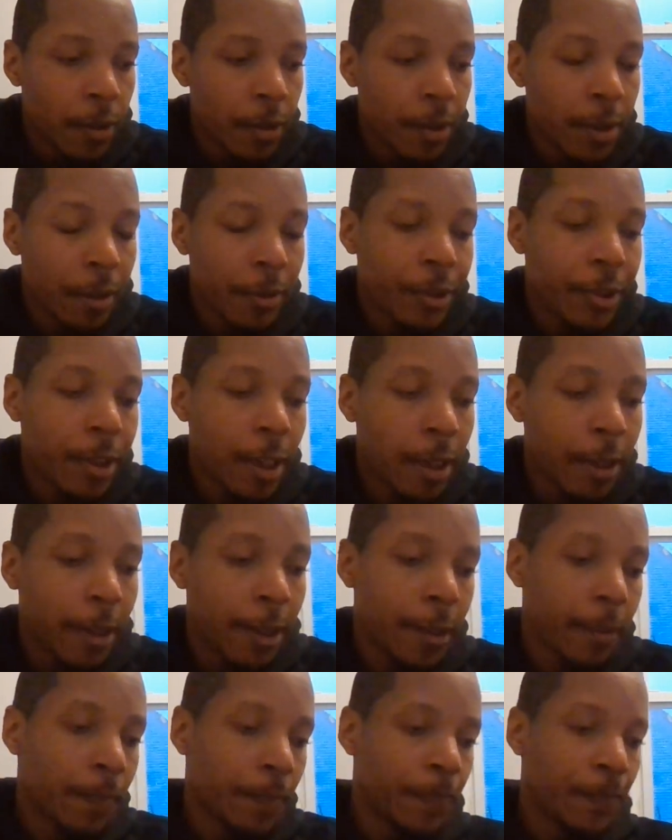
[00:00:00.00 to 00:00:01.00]
So
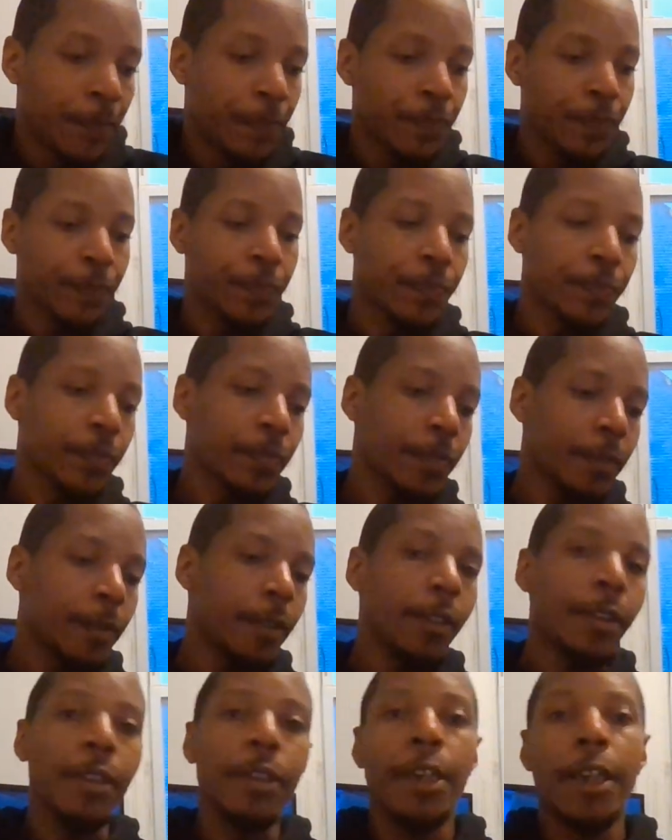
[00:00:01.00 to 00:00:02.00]
Sonny
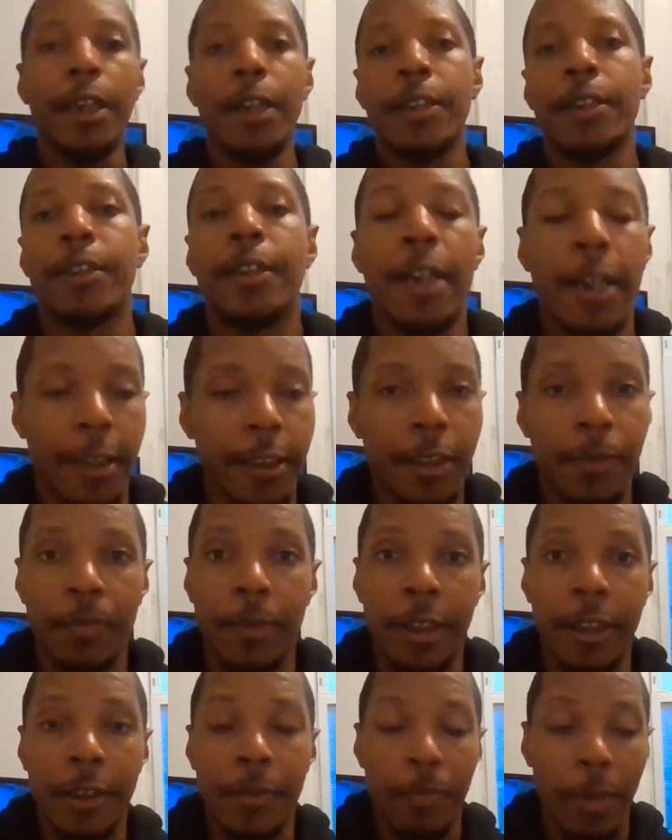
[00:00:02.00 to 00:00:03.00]
and Dex
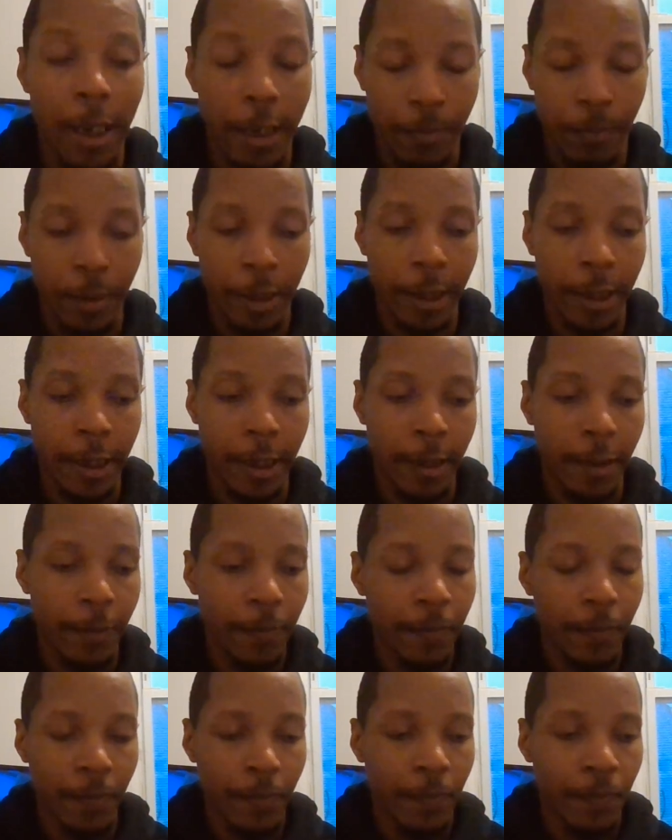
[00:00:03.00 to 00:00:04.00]
meets Pikeman
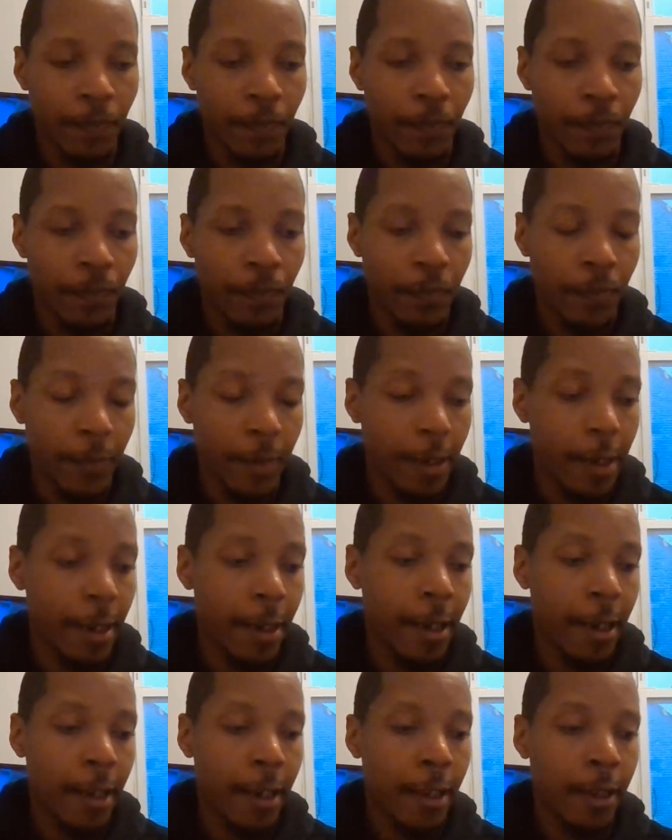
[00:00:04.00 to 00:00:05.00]
again,
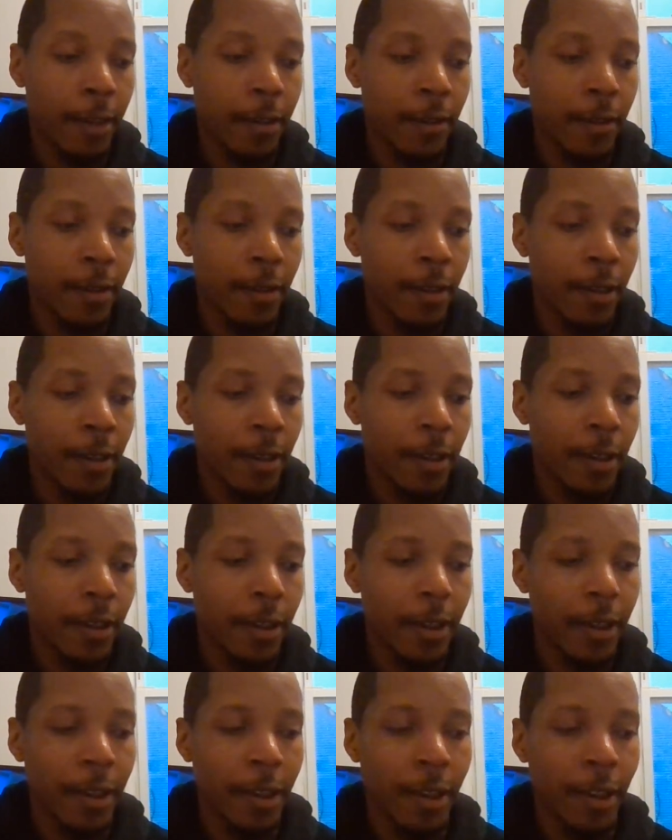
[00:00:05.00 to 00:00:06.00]
and
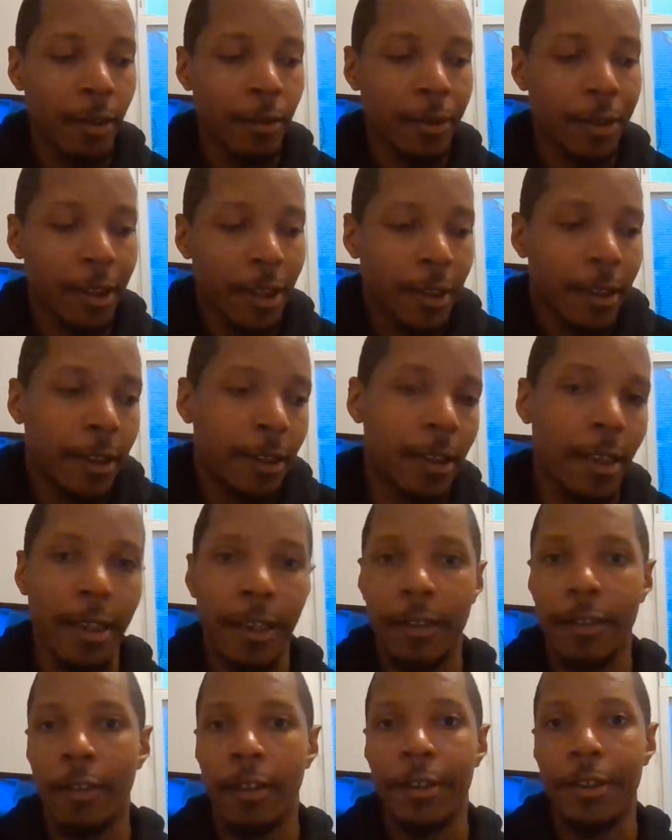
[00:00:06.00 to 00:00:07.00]
you know, Sonny's
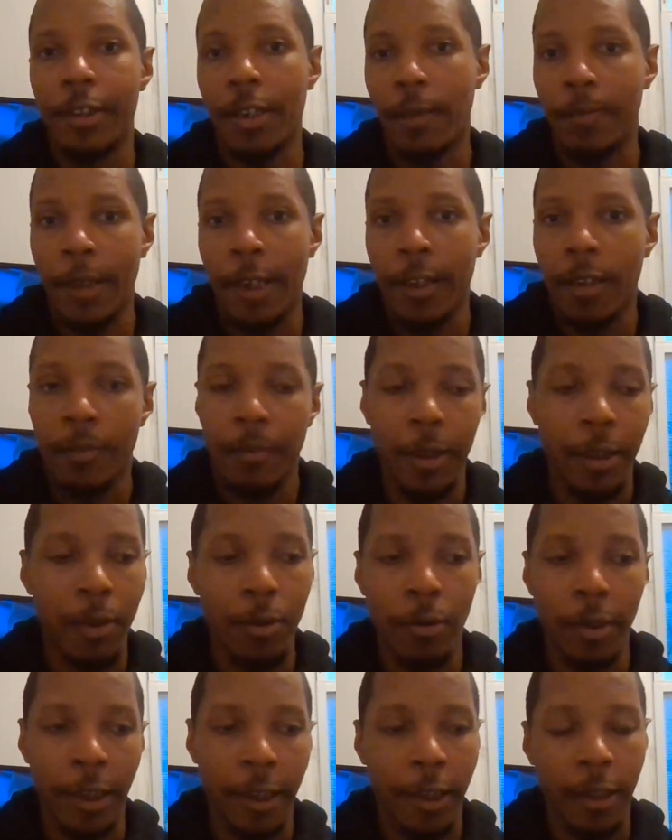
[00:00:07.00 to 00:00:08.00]
like, listen, I'm not gonna be
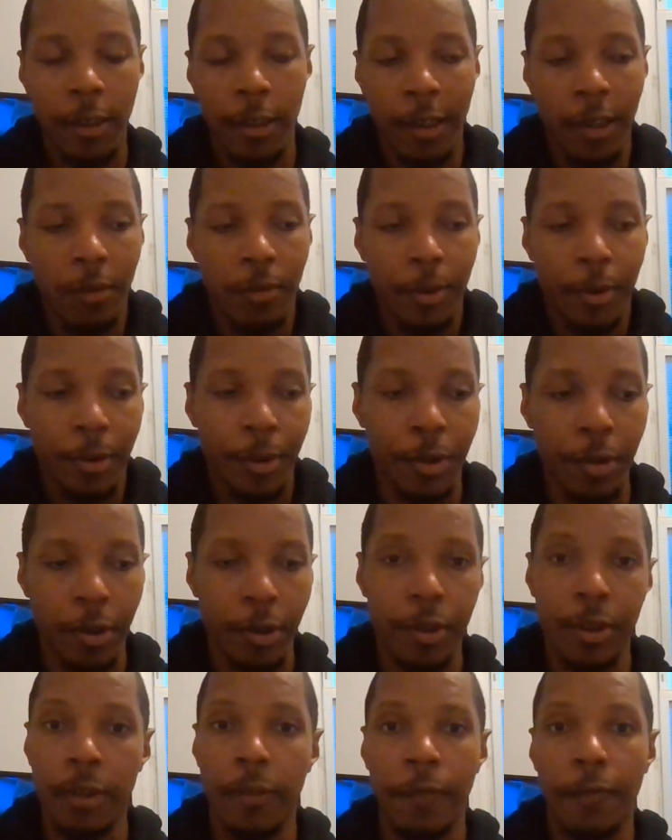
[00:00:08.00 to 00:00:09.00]
doing any deals with you
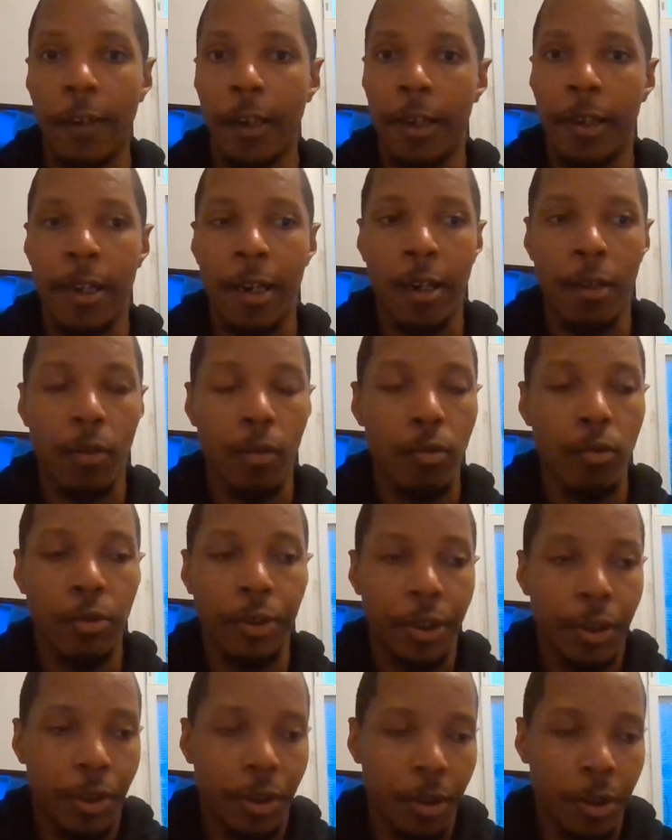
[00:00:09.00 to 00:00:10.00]
until you find out who
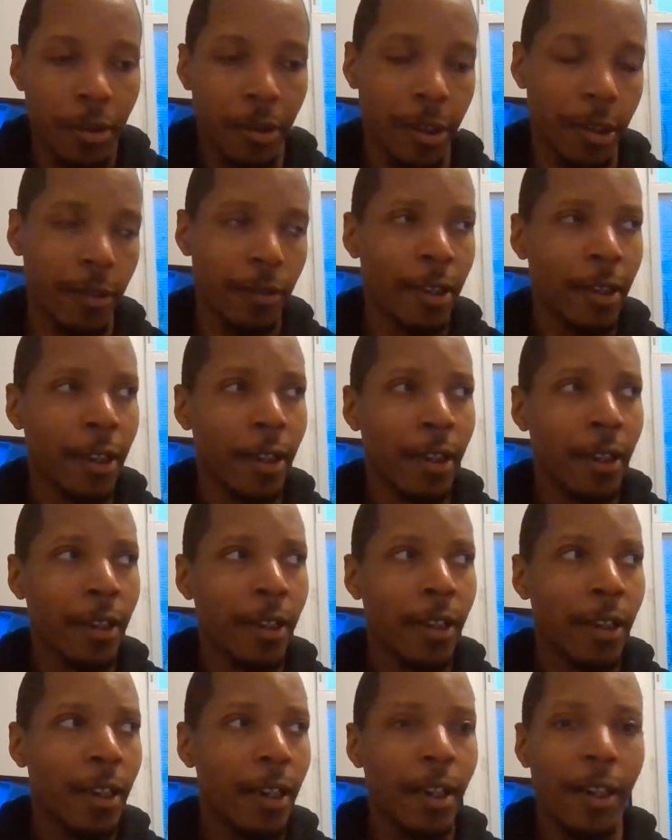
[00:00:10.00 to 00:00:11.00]
is a shooter.
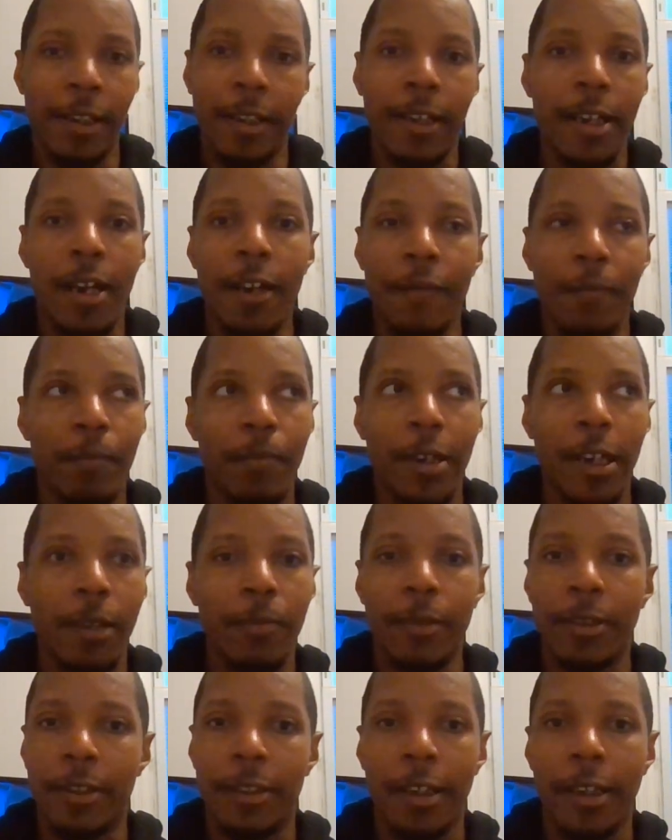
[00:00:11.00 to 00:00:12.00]
And the guy from
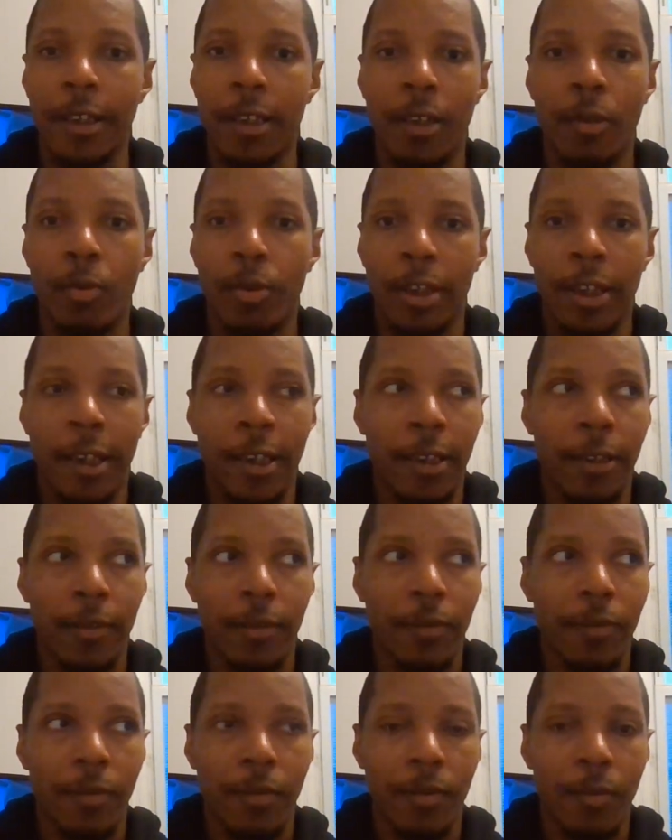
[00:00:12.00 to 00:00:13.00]
Pikeman is like, yo, we're not,
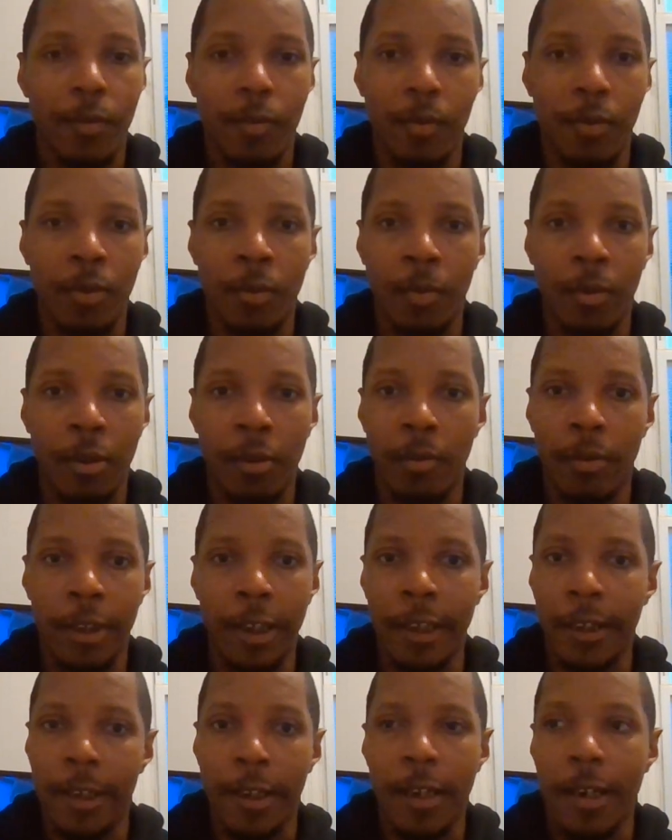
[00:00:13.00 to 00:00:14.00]
we're, we're, we're
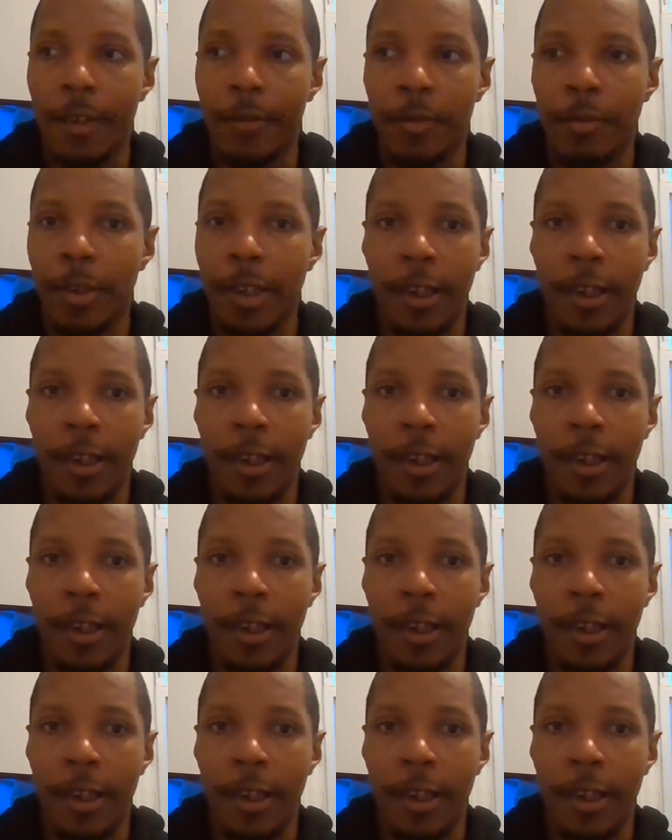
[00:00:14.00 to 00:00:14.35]
not the cops.